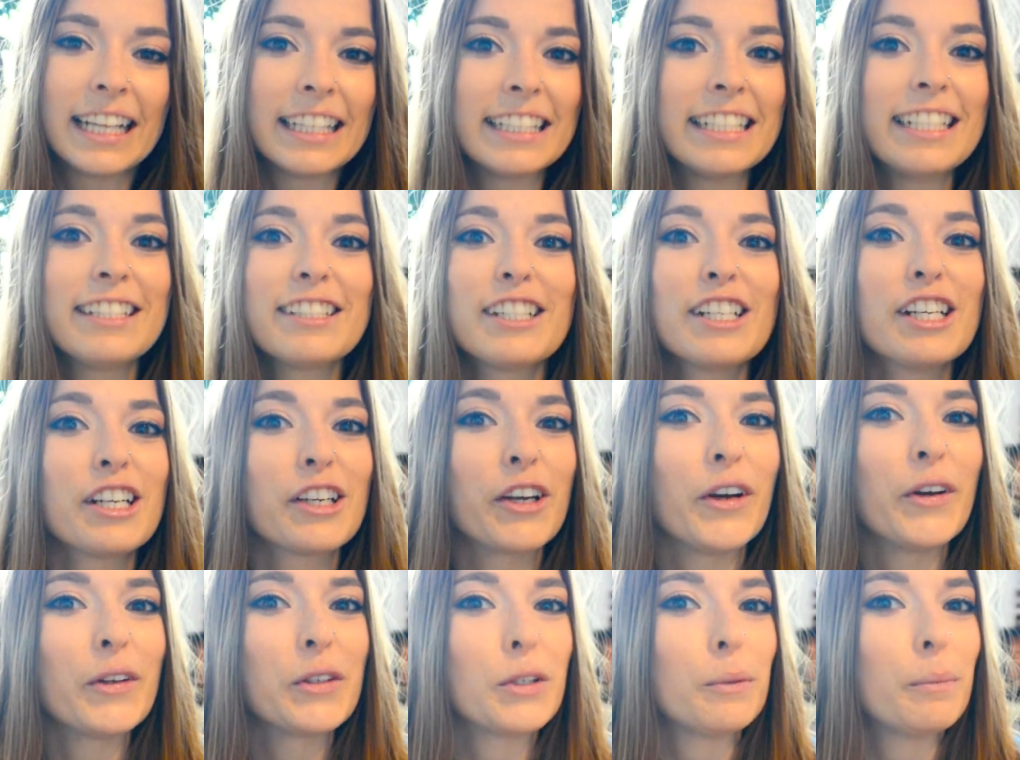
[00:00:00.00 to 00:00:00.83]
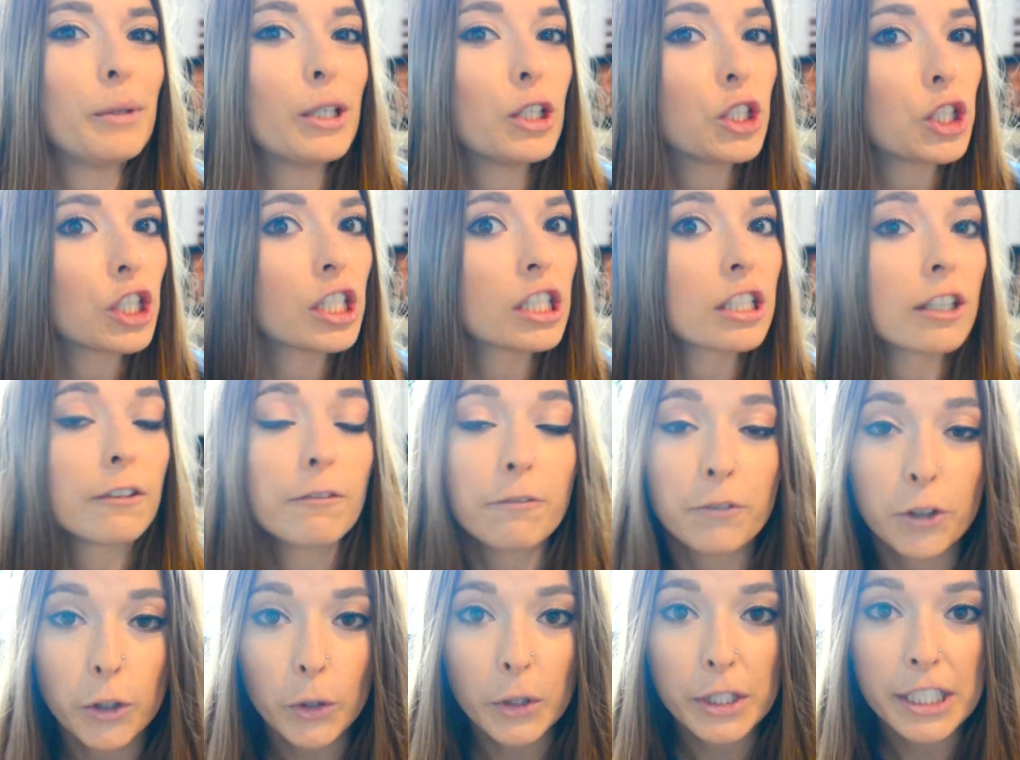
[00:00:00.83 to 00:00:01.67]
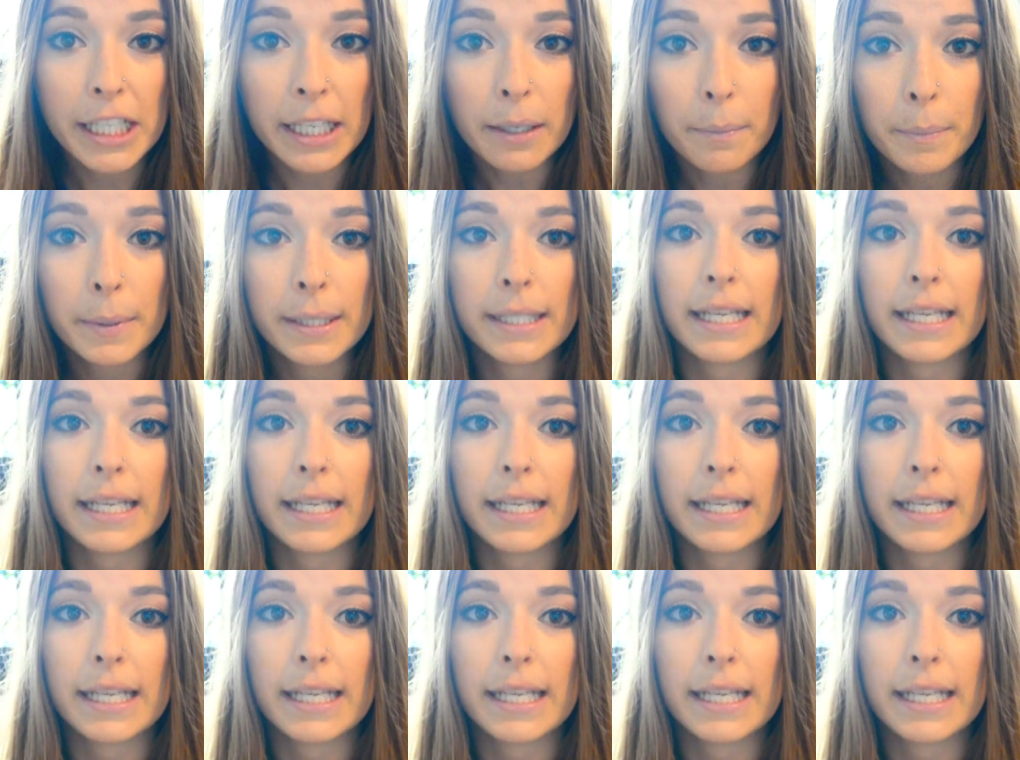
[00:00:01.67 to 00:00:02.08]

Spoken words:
These are going to be just a few tips.